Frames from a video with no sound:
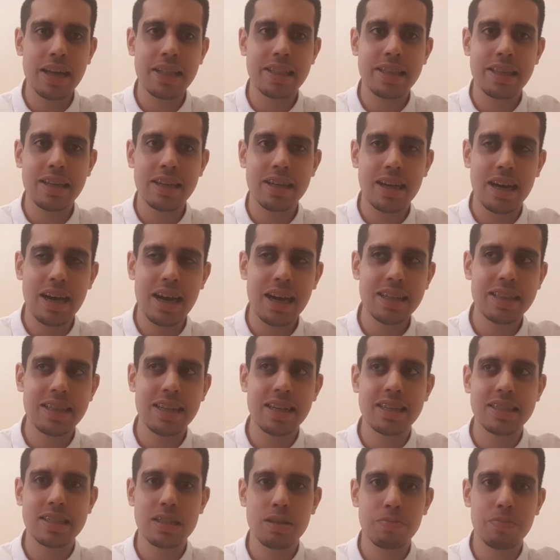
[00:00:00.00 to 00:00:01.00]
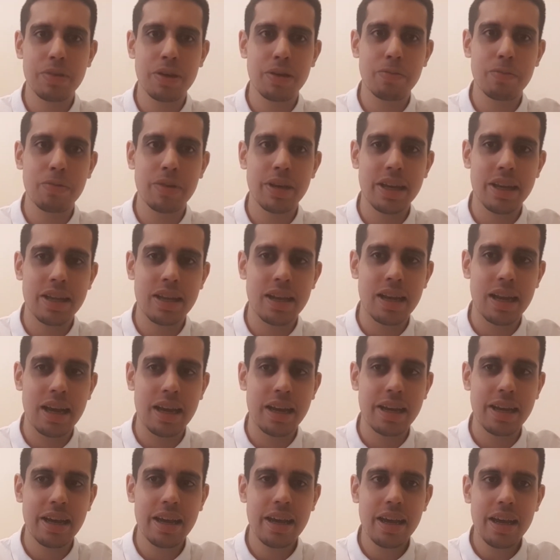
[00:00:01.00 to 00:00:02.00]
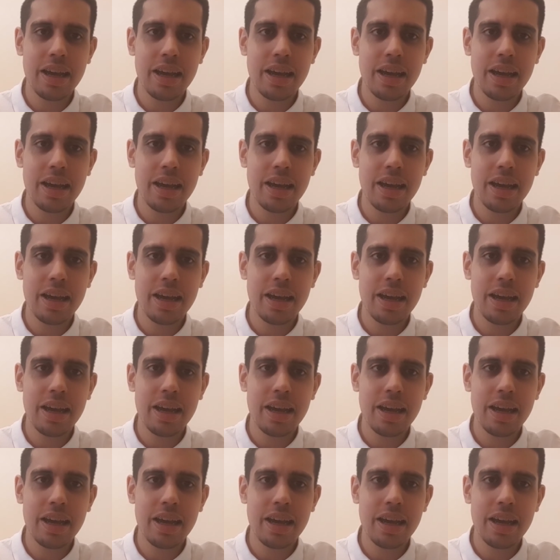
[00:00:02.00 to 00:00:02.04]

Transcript: th I think it's a bit weird like